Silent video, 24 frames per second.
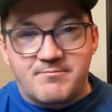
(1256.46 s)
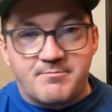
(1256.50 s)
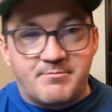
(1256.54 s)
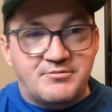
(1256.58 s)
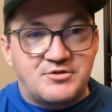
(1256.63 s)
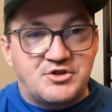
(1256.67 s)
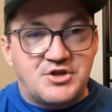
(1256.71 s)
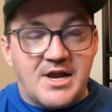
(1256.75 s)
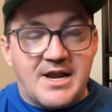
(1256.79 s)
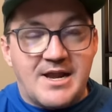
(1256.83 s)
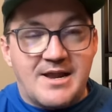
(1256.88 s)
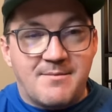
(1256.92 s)

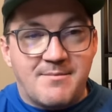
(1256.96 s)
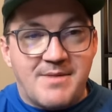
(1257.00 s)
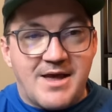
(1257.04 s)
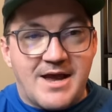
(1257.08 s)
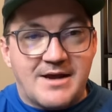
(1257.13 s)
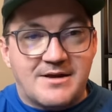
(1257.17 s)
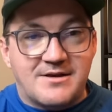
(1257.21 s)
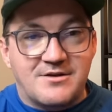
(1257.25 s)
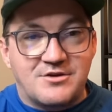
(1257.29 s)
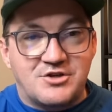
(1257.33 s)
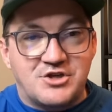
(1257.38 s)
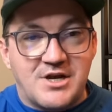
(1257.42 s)
dating back
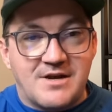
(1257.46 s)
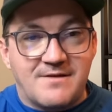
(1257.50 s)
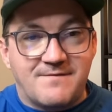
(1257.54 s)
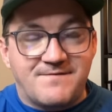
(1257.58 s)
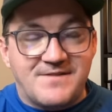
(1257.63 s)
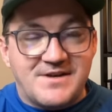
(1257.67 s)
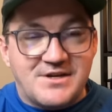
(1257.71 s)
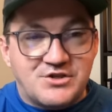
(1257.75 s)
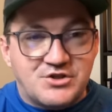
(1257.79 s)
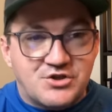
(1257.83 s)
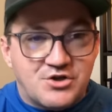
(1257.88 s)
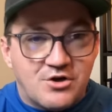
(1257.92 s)
to Jay
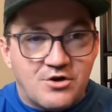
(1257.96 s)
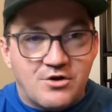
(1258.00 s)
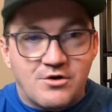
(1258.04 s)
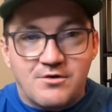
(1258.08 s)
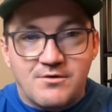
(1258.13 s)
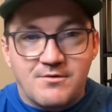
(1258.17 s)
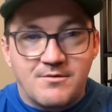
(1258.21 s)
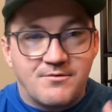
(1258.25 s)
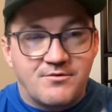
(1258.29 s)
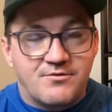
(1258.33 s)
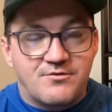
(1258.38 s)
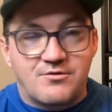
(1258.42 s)
Feaster
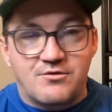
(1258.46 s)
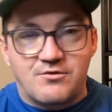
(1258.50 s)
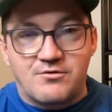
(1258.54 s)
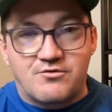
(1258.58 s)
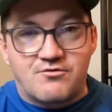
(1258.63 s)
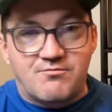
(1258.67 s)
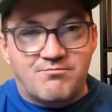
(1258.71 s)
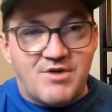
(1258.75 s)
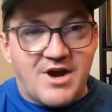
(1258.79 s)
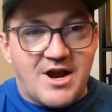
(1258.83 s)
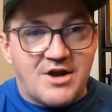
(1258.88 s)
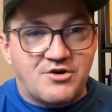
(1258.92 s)
through
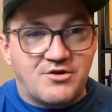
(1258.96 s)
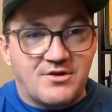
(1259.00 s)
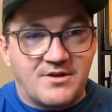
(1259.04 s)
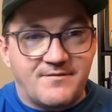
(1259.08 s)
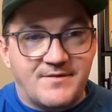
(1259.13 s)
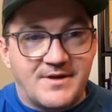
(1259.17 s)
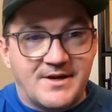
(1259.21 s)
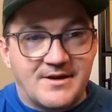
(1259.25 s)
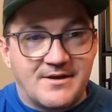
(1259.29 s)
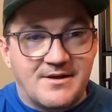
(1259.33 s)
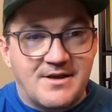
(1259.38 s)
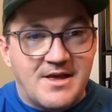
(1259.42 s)
Brad
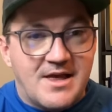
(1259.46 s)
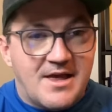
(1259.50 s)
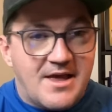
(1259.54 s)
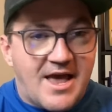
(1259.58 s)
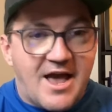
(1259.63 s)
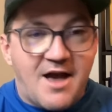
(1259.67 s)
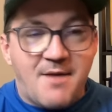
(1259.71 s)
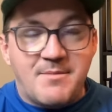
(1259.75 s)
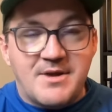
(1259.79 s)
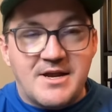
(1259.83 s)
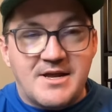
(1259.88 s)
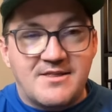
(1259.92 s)
Treliving, how
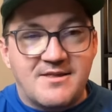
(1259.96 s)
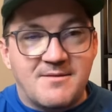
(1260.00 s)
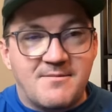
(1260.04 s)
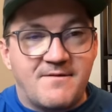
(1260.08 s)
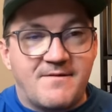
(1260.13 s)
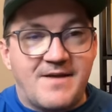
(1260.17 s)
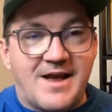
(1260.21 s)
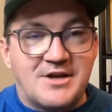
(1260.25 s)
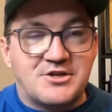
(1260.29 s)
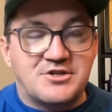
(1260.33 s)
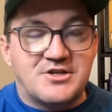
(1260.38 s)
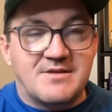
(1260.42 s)
many of them have
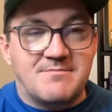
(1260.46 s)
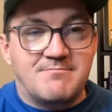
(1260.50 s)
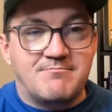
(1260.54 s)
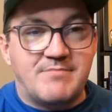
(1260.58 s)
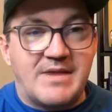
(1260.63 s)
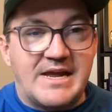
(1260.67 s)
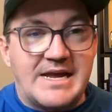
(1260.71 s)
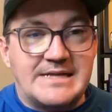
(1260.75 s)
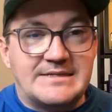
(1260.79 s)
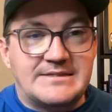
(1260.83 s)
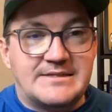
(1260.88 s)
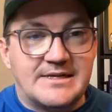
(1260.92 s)
actually
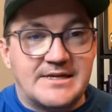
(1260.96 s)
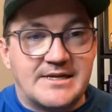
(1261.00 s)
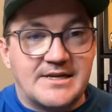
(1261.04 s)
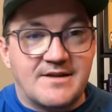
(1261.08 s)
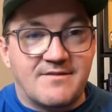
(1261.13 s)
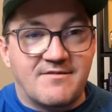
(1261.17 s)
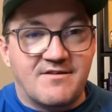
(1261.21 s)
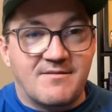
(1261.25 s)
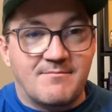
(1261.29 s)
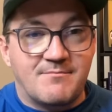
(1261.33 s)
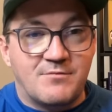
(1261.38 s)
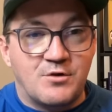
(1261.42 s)
made
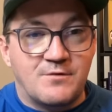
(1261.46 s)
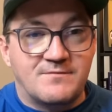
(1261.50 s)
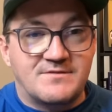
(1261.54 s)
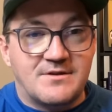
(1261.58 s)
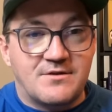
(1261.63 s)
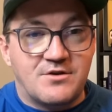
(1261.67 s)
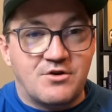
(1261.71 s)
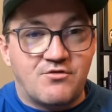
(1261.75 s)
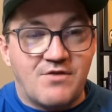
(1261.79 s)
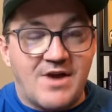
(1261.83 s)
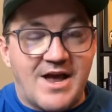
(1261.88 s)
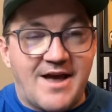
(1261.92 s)
significant moves at the
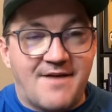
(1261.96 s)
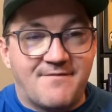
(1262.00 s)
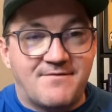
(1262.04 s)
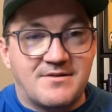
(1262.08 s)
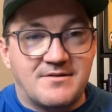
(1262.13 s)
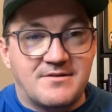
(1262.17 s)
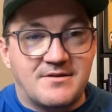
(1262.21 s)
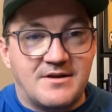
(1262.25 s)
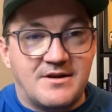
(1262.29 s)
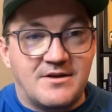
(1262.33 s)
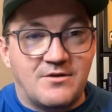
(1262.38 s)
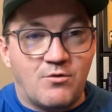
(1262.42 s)
draft
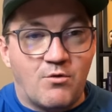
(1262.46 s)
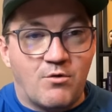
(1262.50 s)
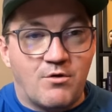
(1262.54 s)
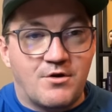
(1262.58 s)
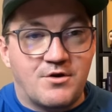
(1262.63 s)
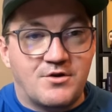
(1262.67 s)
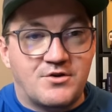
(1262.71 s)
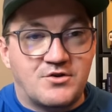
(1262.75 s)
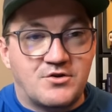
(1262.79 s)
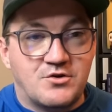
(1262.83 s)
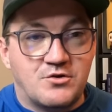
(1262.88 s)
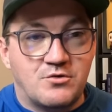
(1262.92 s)
in order
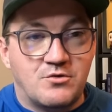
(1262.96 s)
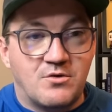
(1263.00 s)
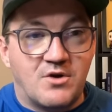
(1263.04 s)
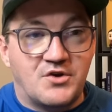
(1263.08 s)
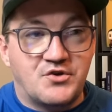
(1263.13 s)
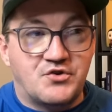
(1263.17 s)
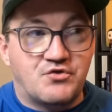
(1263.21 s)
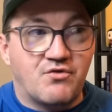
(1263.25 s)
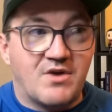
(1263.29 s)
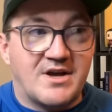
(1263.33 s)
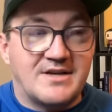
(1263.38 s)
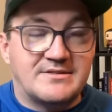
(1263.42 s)
to
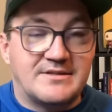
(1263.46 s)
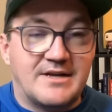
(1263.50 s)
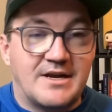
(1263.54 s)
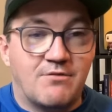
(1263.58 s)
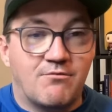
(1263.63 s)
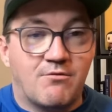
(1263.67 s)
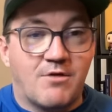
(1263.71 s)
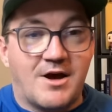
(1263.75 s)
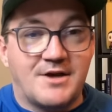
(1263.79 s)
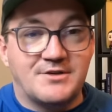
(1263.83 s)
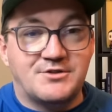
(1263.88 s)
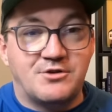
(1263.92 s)
address any
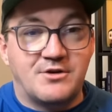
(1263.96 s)
roster